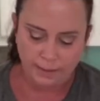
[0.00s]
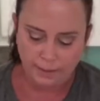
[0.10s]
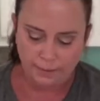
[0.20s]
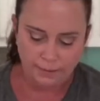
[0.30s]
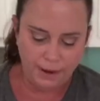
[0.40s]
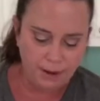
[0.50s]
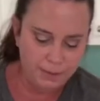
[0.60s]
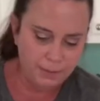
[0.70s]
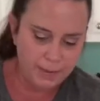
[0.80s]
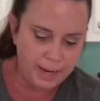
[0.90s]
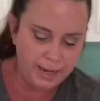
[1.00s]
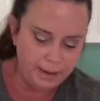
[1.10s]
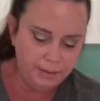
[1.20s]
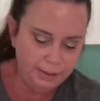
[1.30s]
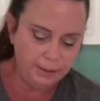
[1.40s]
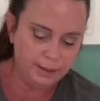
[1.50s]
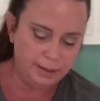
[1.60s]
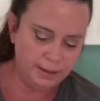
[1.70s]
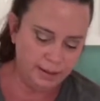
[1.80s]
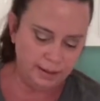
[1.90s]
So we've got our tomatoes.
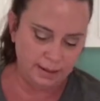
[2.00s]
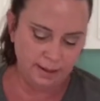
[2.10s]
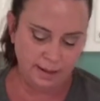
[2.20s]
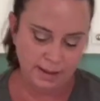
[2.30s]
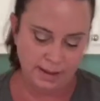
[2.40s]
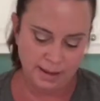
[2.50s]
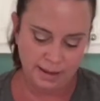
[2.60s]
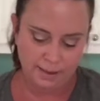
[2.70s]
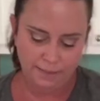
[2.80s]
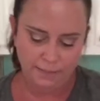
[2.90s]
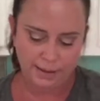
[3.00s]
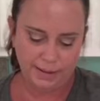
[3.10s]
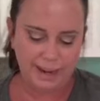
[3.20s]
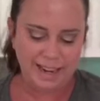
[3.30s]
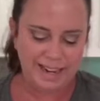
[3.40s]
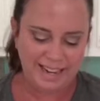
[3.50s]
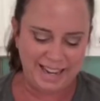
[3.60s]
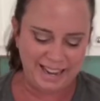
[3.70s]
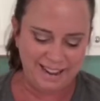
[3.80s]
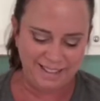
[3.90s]
Whoops, I
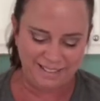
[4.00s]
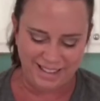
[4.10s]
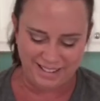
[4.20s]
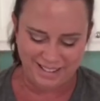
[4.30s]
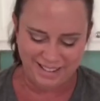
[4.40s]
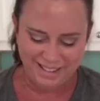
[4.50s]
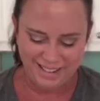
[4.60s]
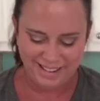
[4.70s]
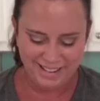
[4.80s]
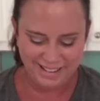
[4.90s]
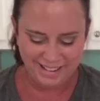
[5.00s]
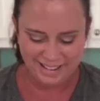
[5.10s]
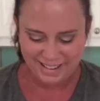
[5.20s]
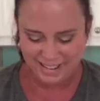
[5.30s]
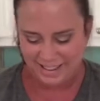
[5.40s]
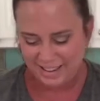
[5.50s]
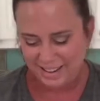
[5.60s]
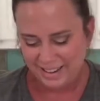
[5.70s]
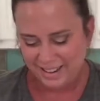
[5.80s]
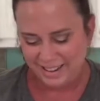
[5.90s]
didn't get all the way through.
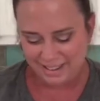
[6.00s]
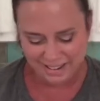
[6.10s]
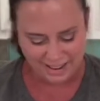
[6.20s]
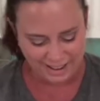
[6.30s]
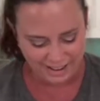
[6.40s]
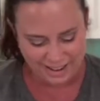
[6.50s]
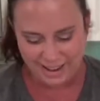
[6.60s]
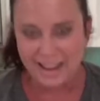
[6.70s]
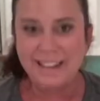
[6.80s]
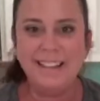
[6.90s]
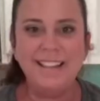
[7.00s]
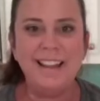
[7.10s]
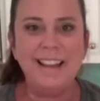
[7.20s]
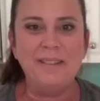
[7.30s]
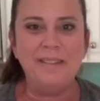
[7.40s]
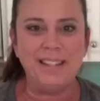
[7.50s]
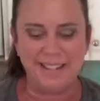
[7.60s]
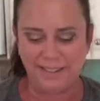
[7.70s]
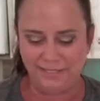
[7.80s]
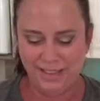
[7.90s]
Okay, I got a little ahead of
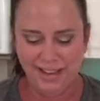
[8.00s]
myself.